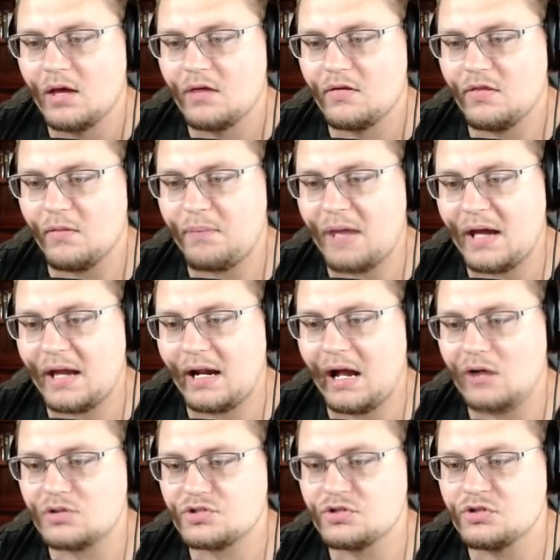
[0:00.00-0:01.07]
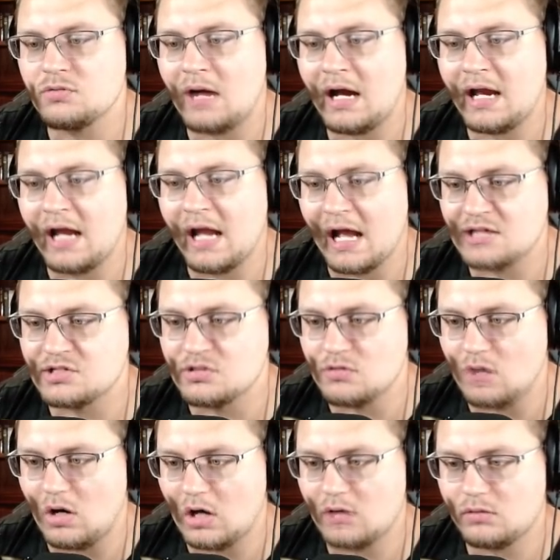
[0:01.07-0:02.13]
The pet house UI has new
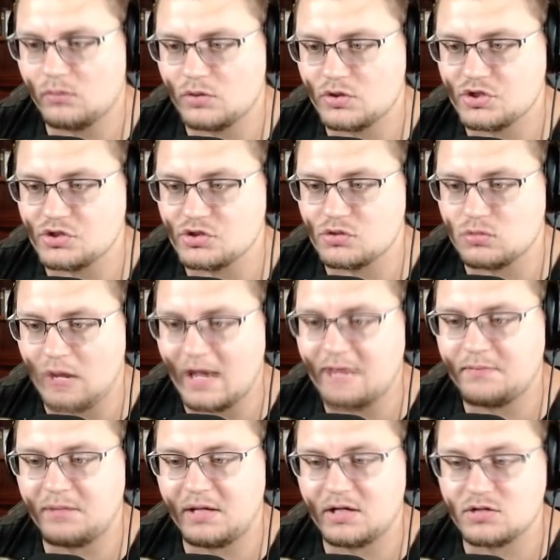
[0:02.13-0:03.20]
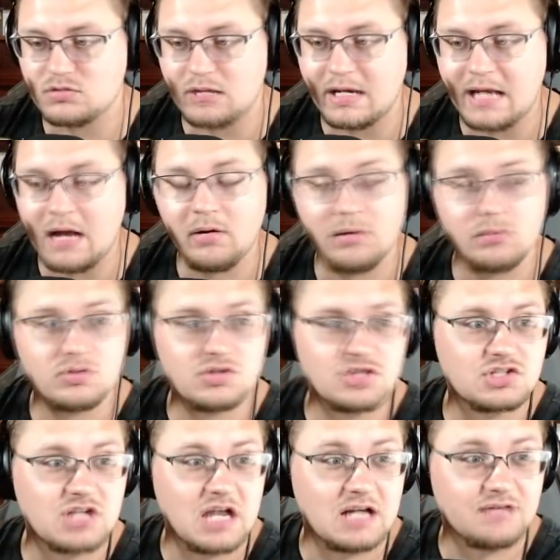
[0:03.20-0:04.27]
art, which is great, because right now it was
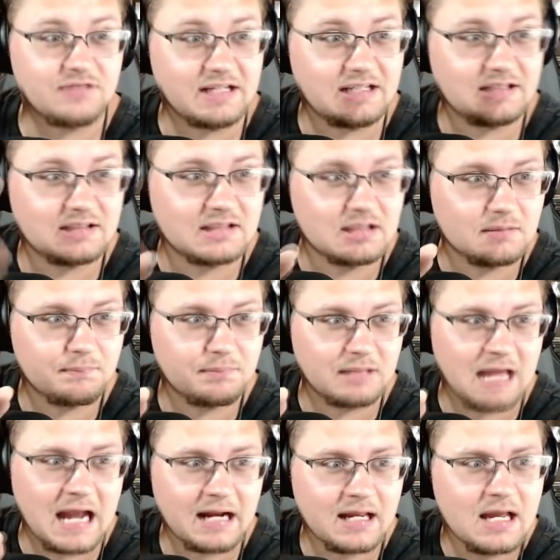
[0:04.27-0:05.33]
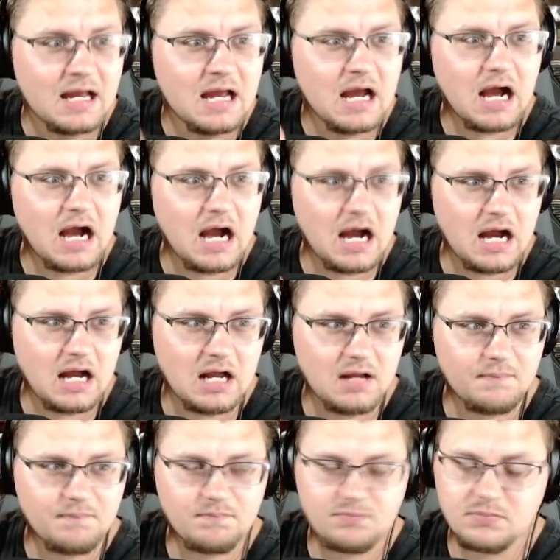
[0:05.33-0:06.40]
just kind of like a little black
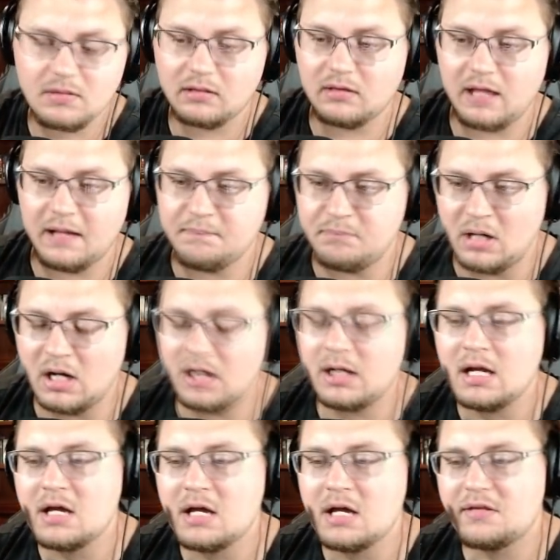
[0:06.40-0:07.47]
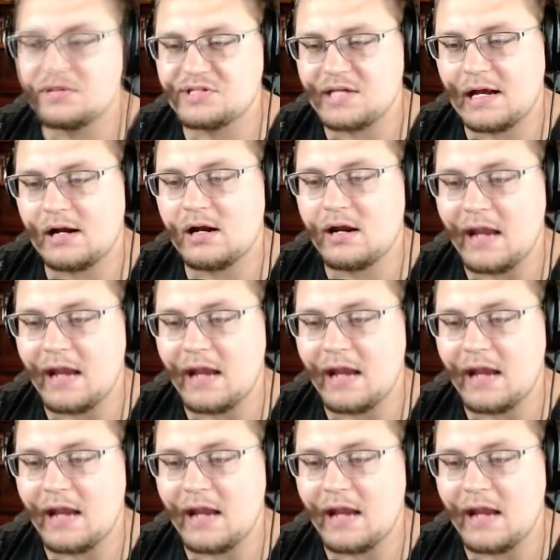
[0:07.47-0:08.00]
like bug that was there.